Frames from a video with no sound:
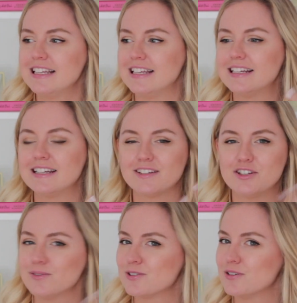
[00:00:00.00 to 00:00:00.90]
they
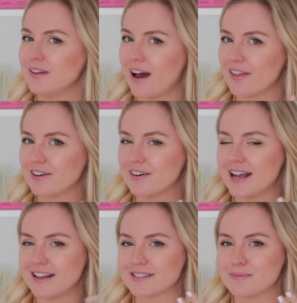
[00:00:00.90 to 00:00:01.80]
didn't use to lather
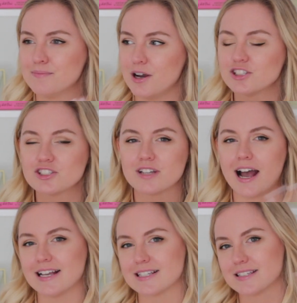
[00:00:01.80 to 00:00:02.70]
as much
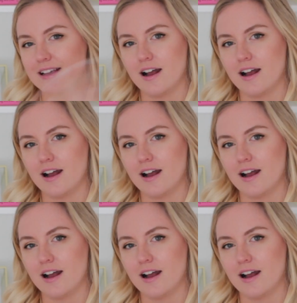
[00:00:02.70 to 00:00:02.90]
as